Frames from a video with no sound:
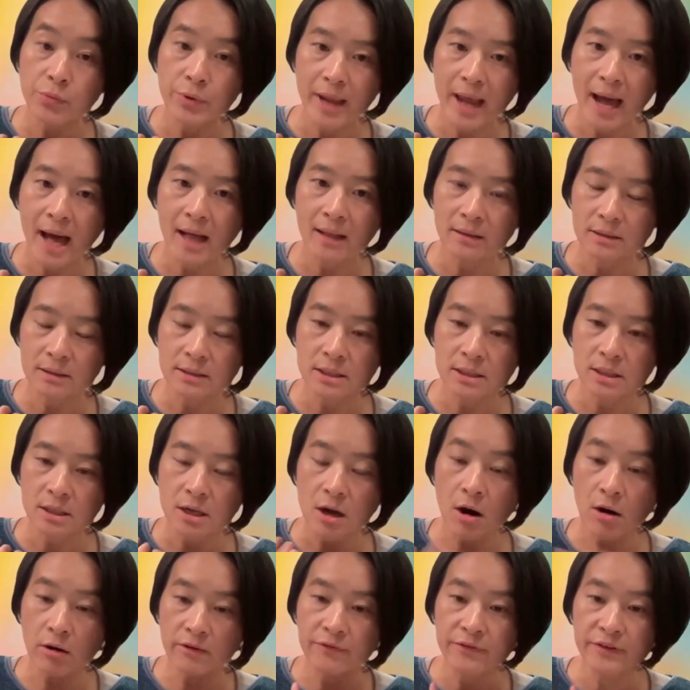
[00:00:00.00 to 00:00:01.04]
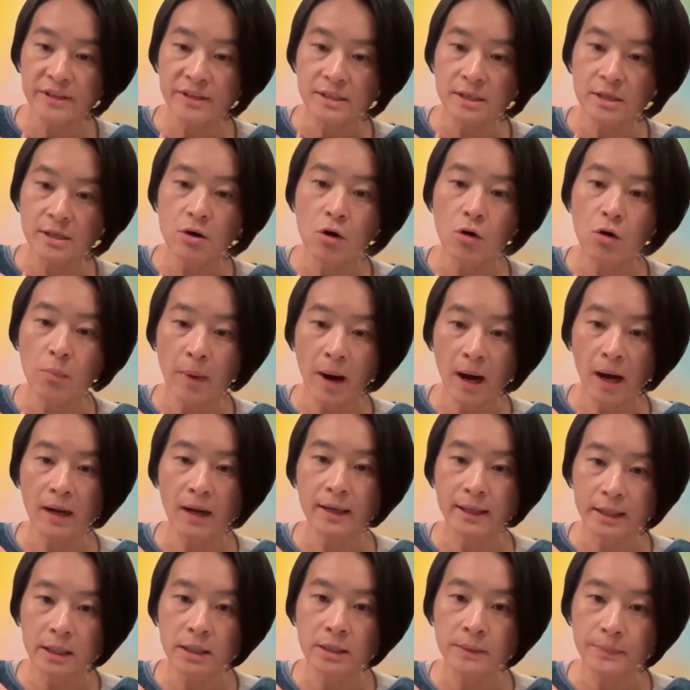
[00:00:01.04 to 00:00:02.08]
reality, our physical
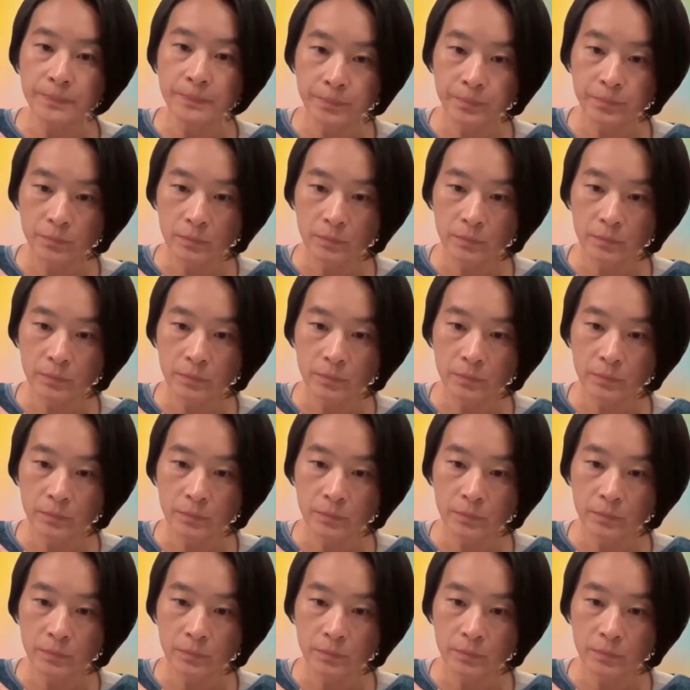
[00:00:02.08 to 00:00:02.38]
body,